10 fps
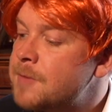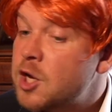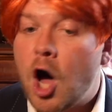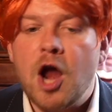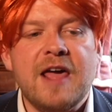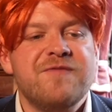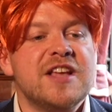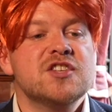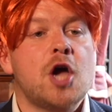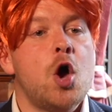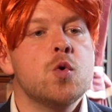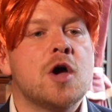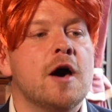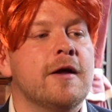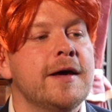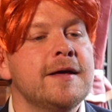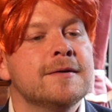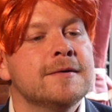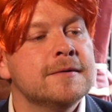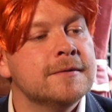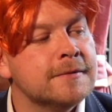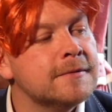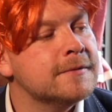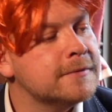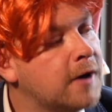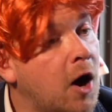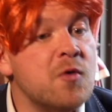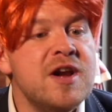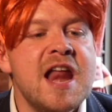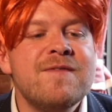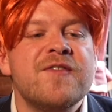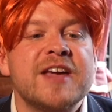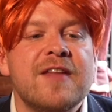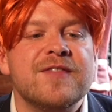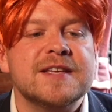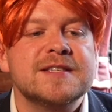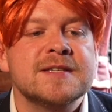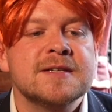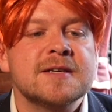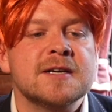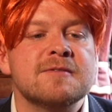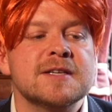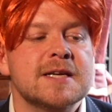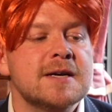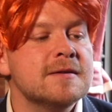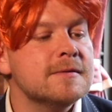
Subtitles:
Can't let things go, can't I? I'll never forget this, Clarissa.